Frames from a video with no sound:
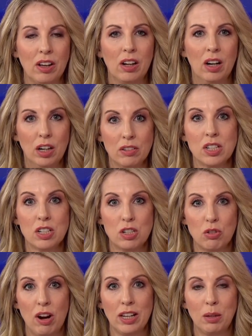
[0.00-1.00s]
current
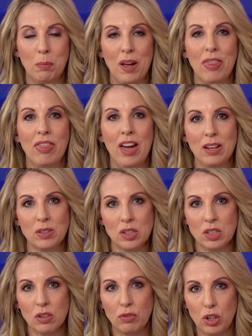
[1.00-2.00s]
strike by
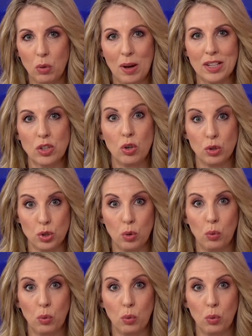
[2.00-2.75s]
thousands of US auto